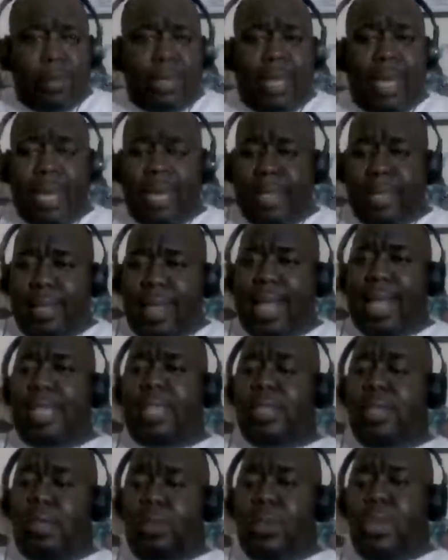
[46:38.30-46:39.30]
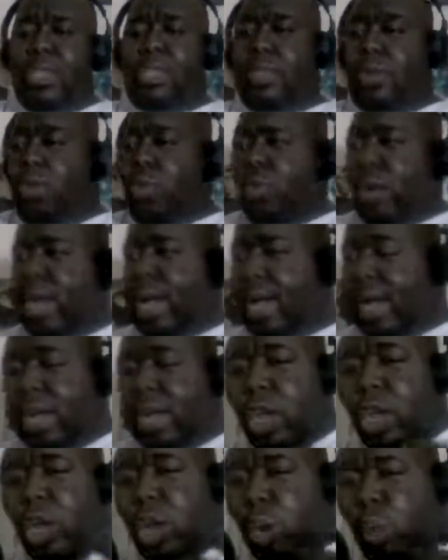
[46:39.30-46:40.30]
and that's the reason why
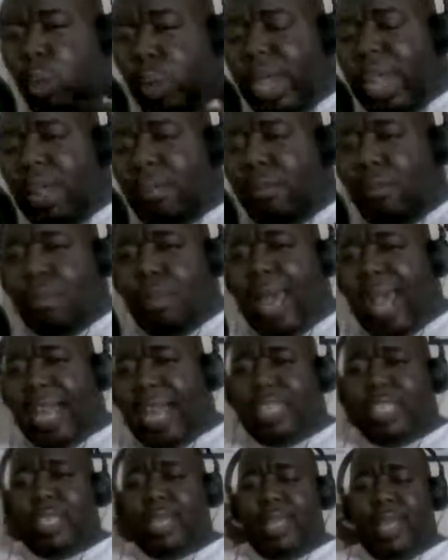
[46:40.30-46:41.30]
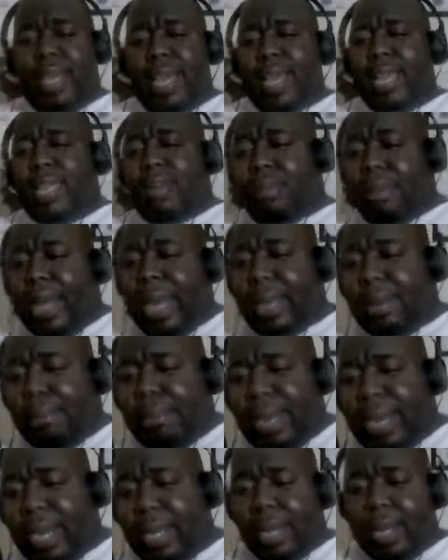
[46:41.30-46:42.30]
we have actually in the black
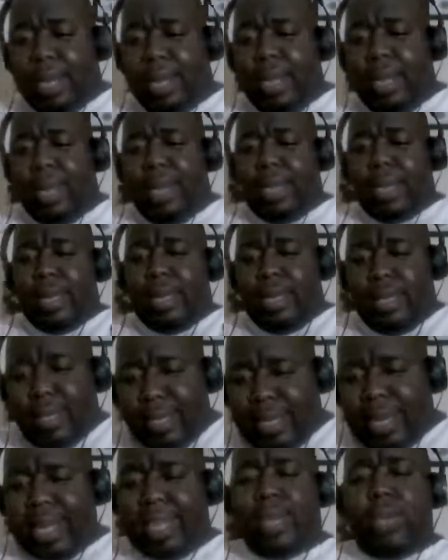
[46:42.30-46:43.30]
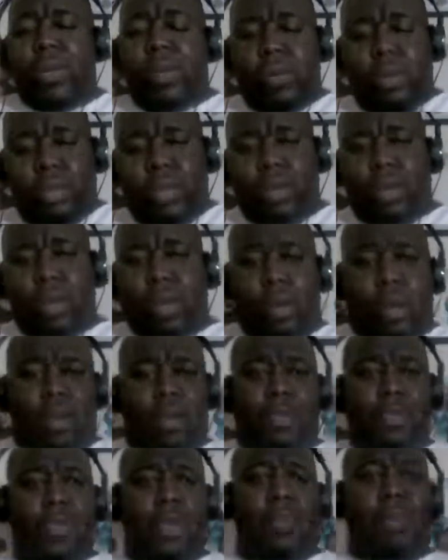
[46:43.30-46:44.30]
media continued to
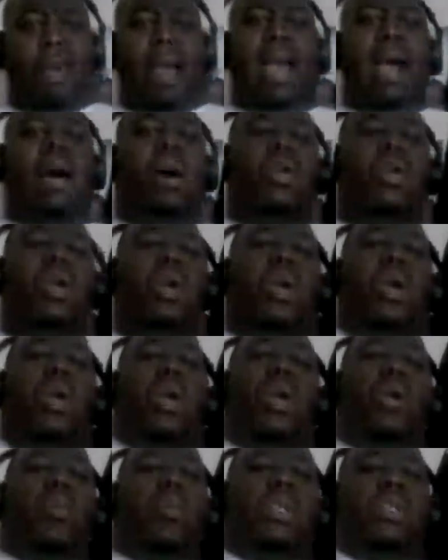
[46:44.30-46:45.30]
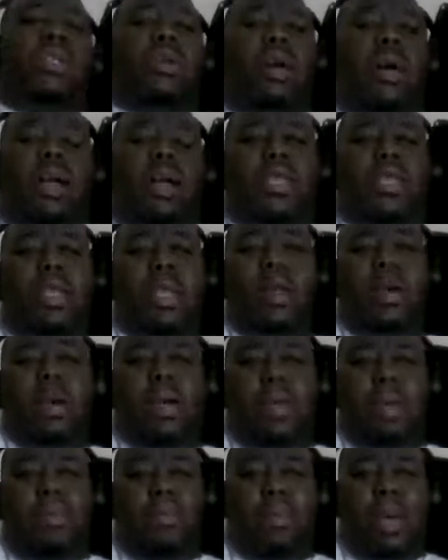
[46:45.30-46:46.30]
call them out. We talked there
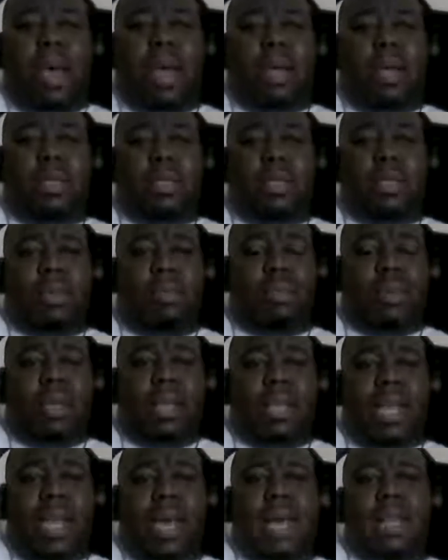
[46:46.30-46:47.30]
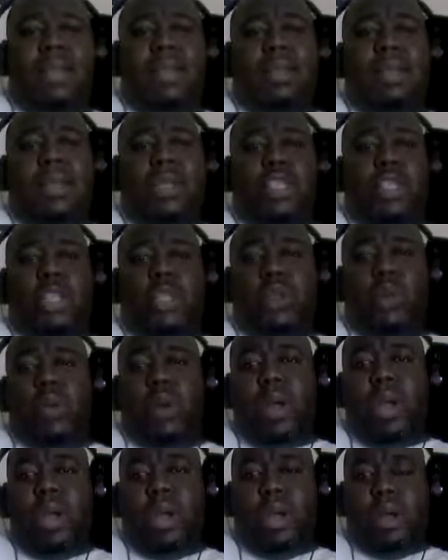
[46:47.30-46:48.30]
about the Billie Holiday
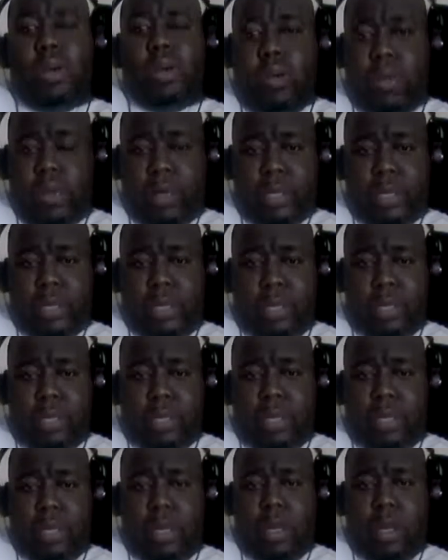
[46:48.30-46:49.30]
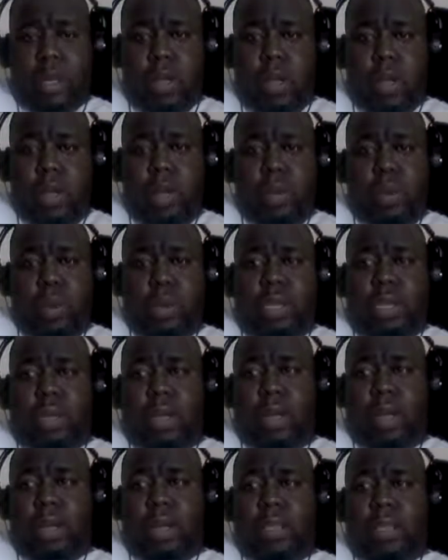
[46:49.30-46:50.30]
story, of course. We
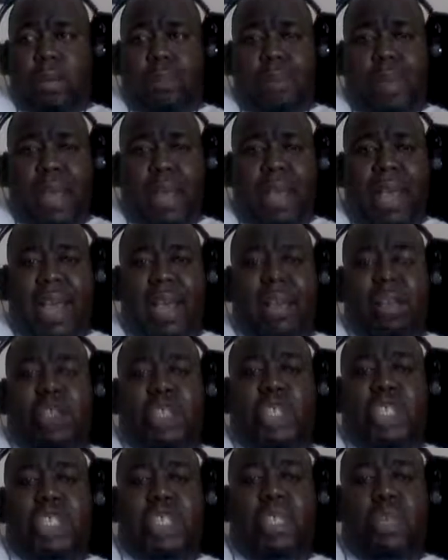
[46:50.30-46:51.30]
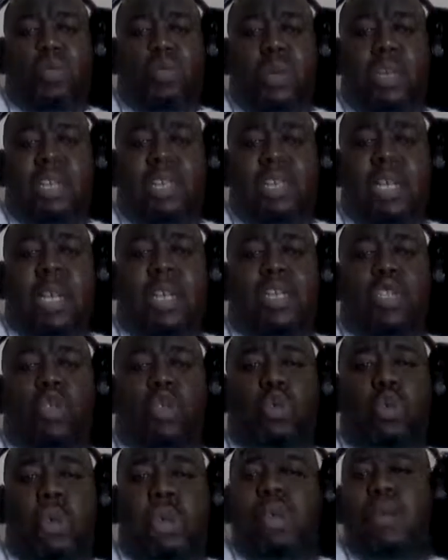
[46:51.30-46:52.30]
talked about how she was a
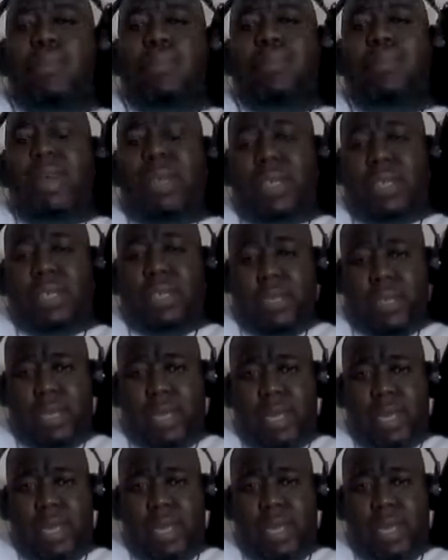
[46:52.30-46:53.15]
trailblazer